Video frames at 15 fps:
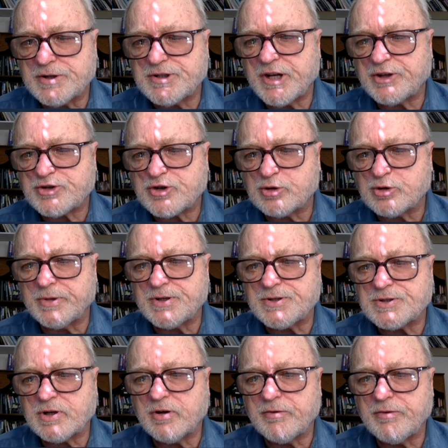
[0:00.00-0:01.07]
as
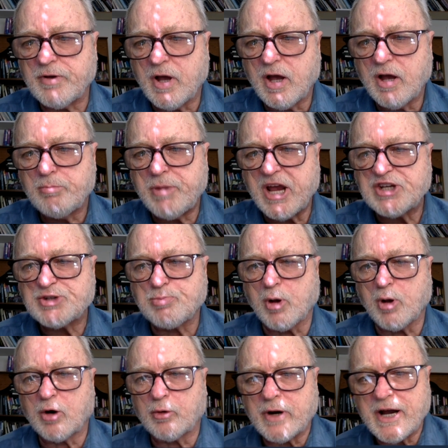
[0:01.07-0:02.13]
instruments of
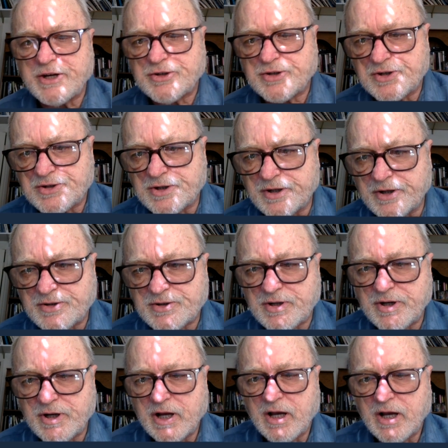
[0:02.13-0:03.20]
baseball righteousness
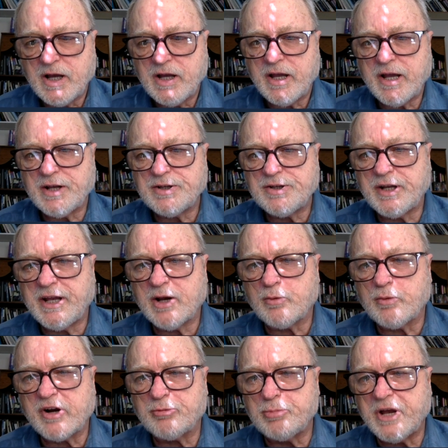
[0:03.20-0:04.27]
and to get
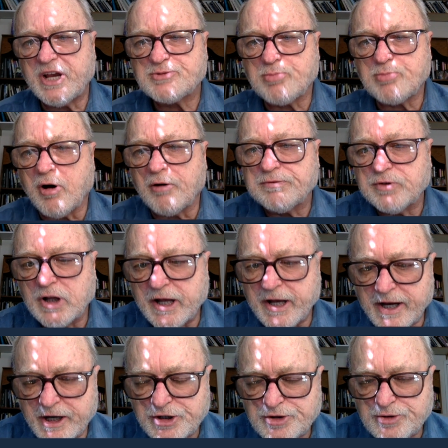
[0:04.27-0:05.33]
rid of baseball
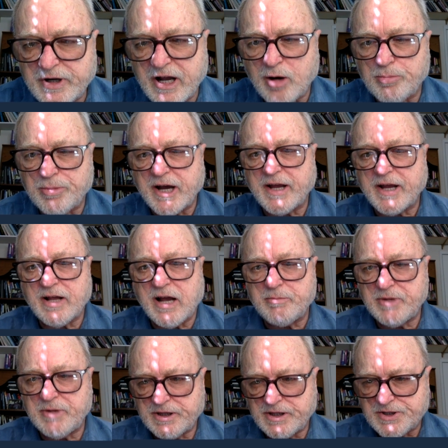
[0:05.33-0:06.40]
flesh. Now, by I
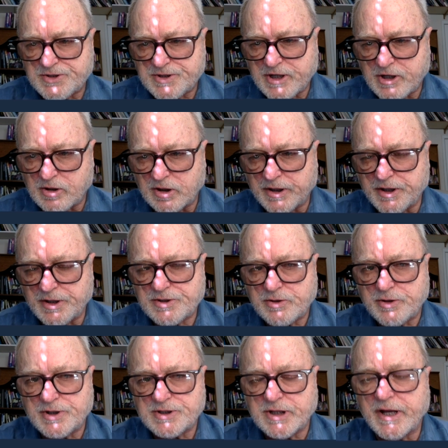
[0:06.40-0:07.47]
mean this seriously,
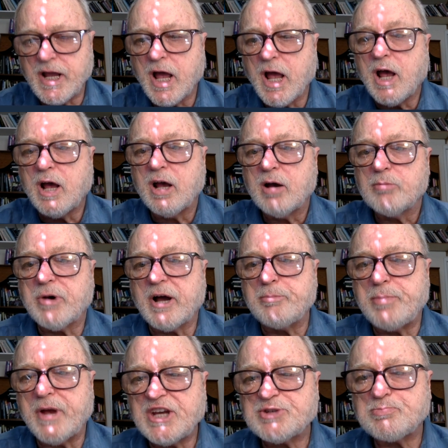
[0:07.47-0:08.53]
seriously. By
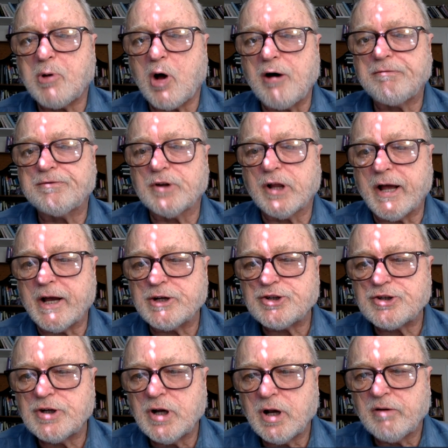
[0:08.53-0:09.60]
baseball
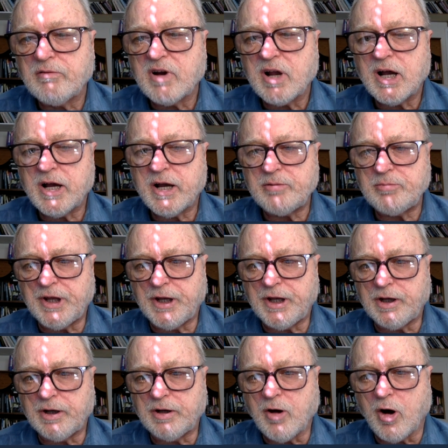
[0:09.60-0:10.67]
flesh, I
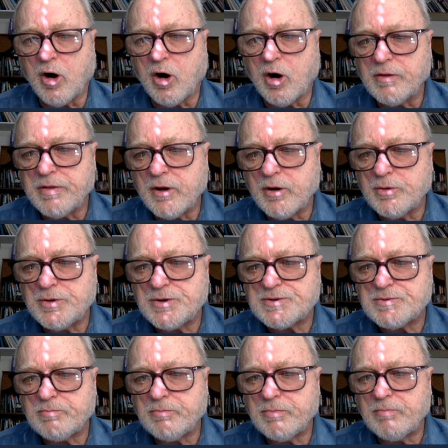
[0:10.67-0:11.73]
mean all
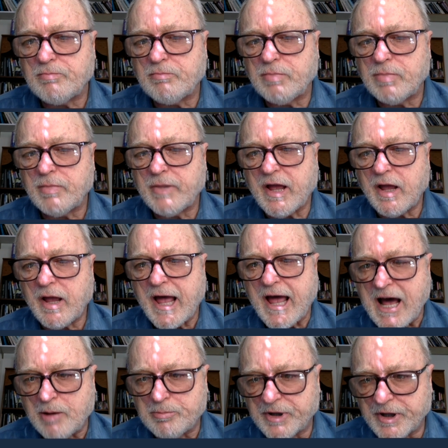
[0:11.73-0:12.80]
those
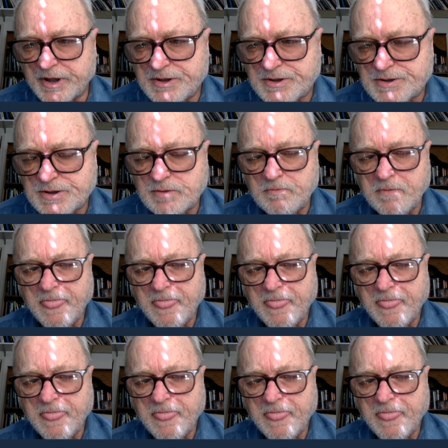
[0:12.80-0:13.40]
habits